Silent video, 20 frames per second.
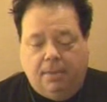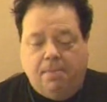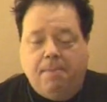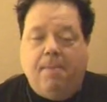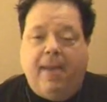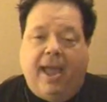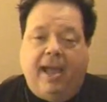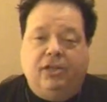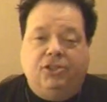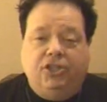
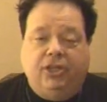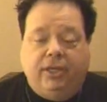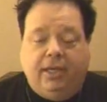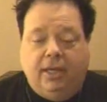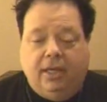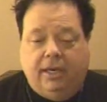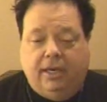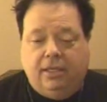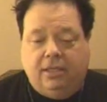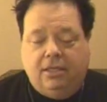
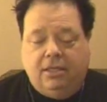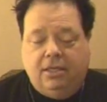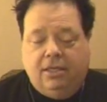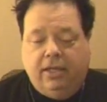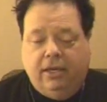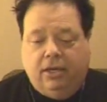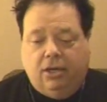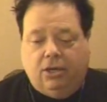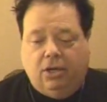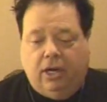magic in it.
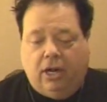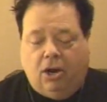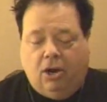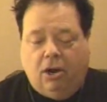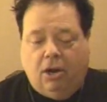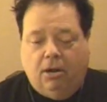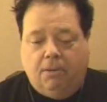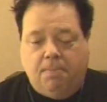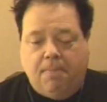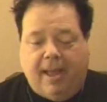There
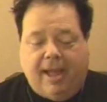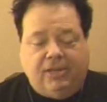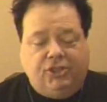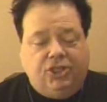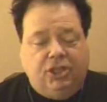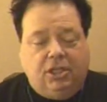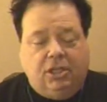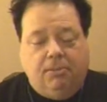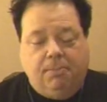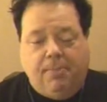are
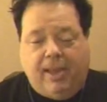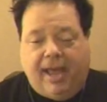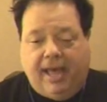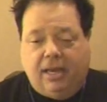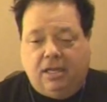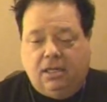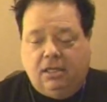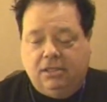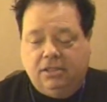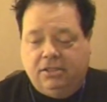magical
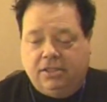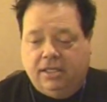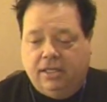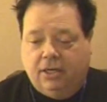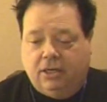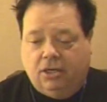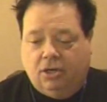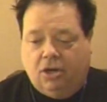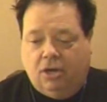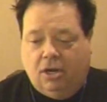battles,
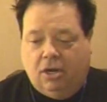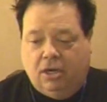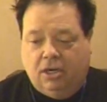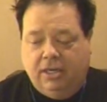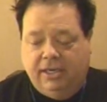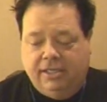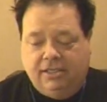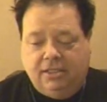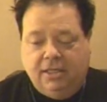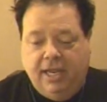there
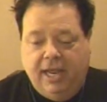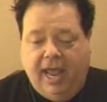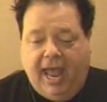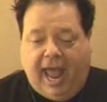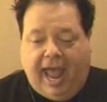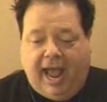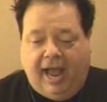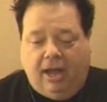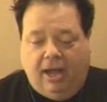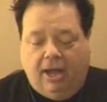is
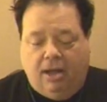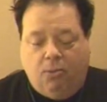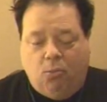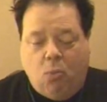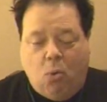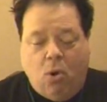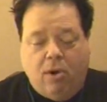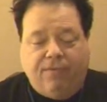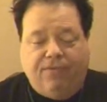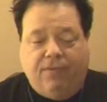
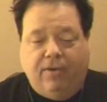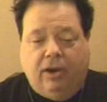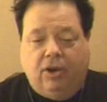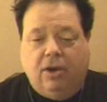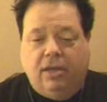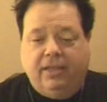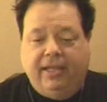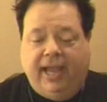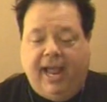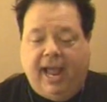warfare
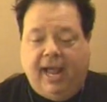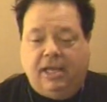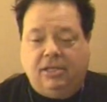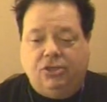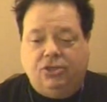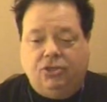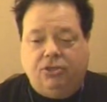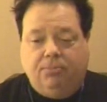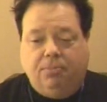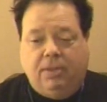on the
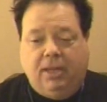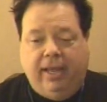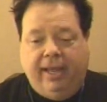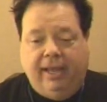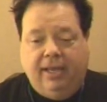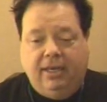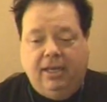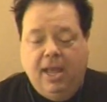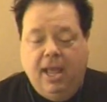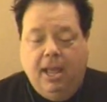astral
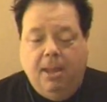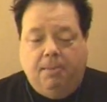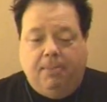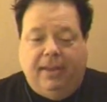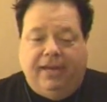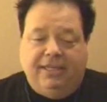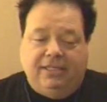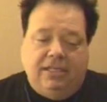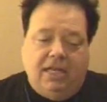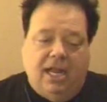plane,
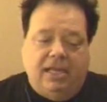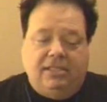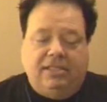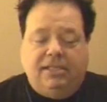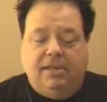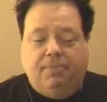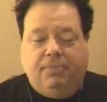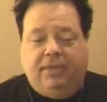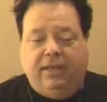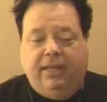but it's not
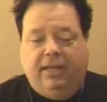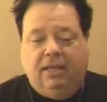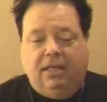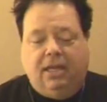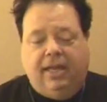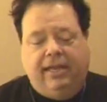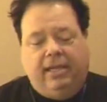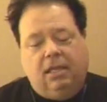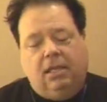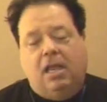something
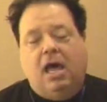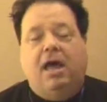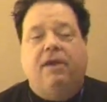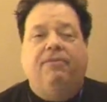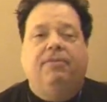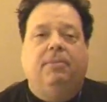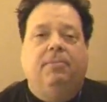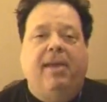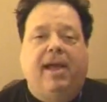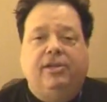like a
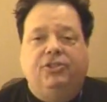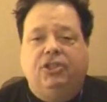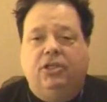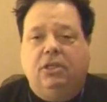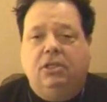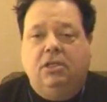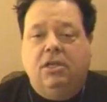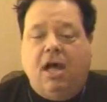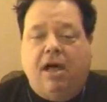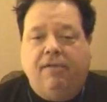lot of the
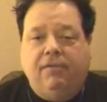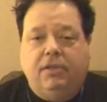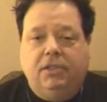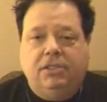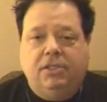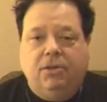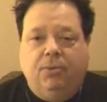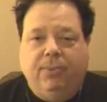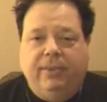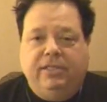magical
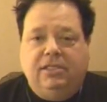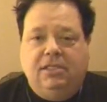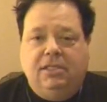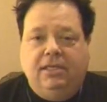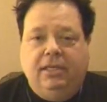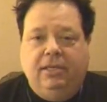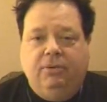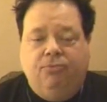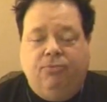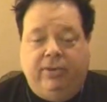novels that we
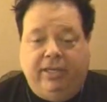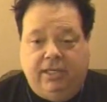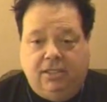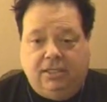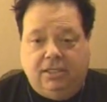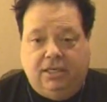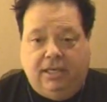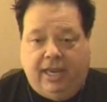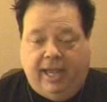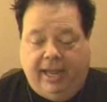
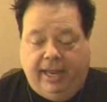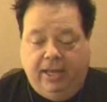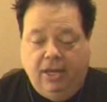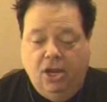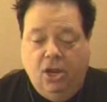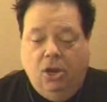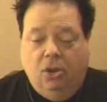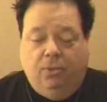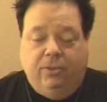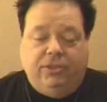read today,
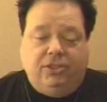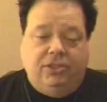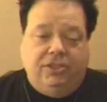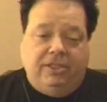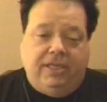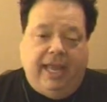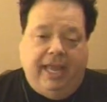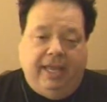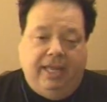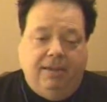which
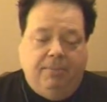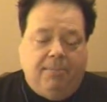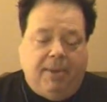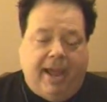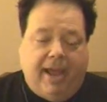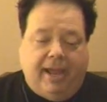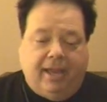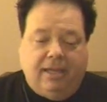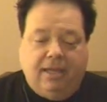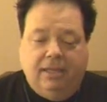take place
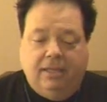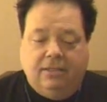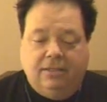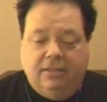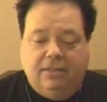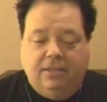back